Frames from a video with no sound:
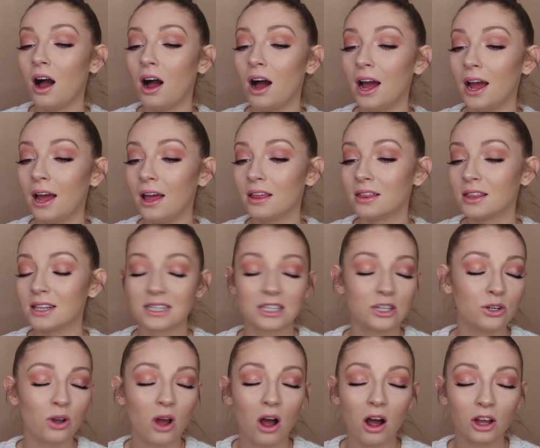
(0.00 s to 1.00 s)

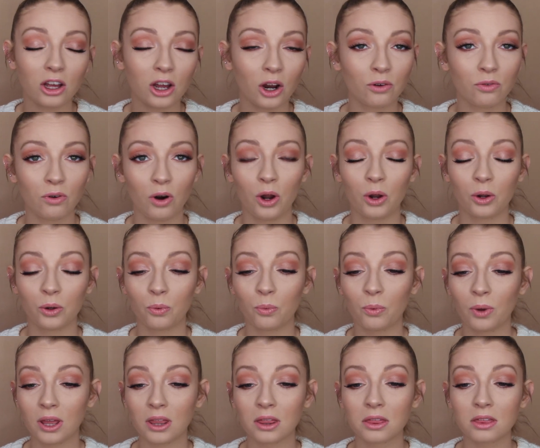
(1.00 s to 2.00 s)
You can't go wrong
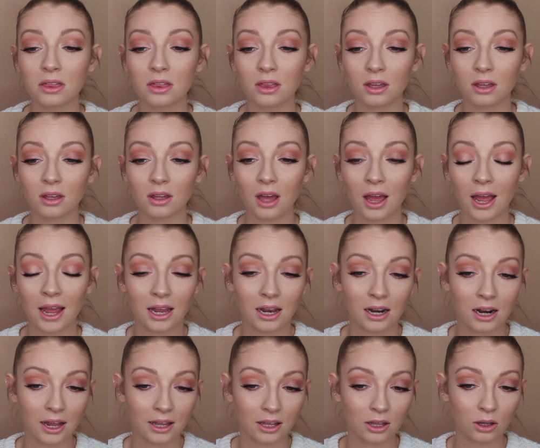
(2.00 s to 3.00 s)
with
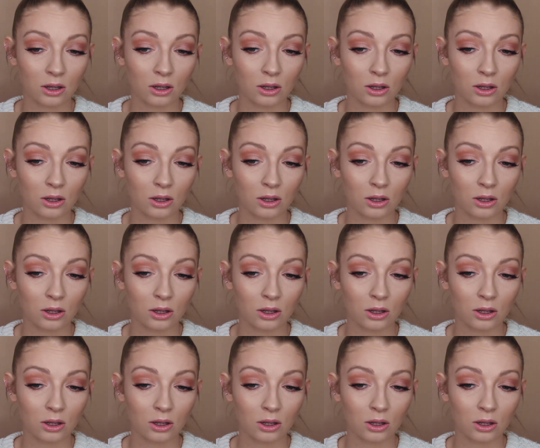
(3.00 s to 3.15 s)
a